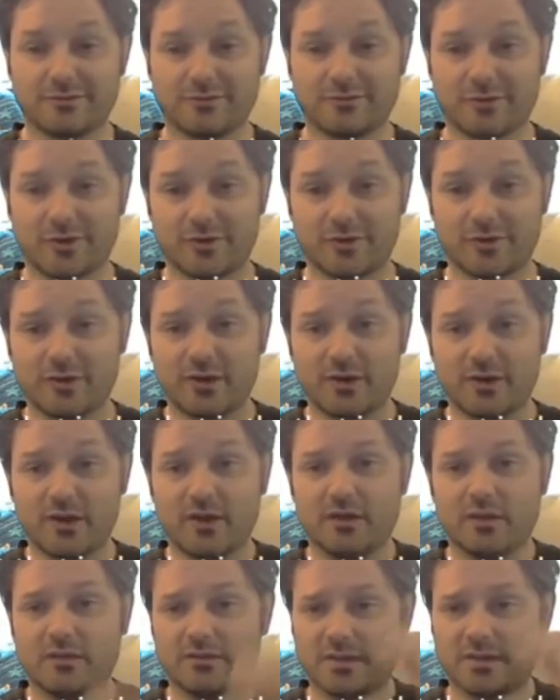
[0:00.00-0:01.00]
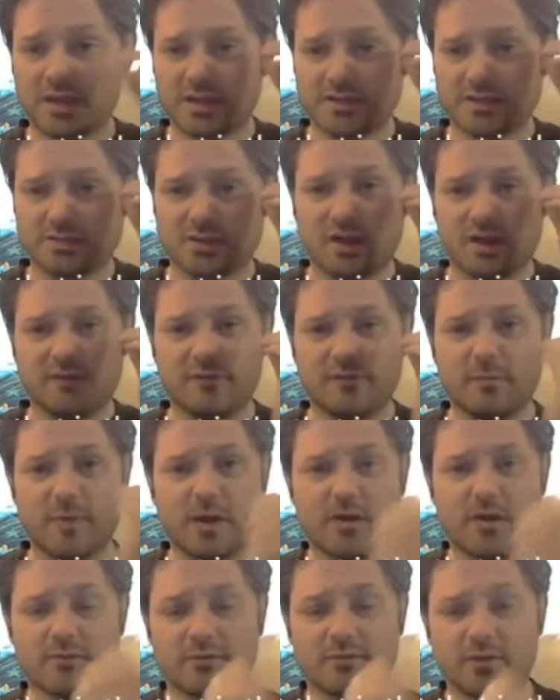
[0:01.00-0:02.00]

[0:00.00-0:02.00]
trailer takes off a pair